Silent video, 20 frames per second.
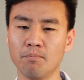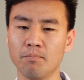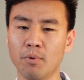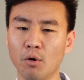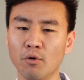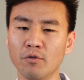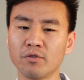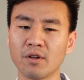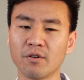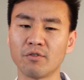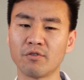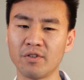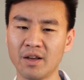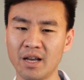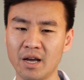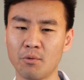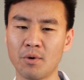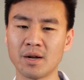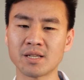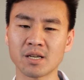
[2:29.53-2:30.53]
both the
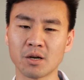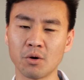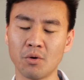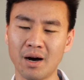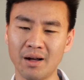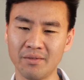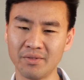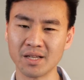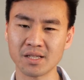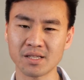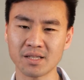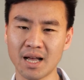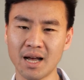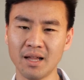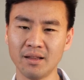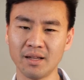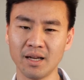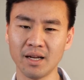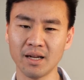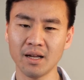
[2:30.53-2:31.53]
theoretical
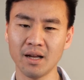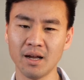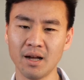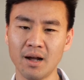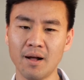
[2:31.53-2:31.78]
understanding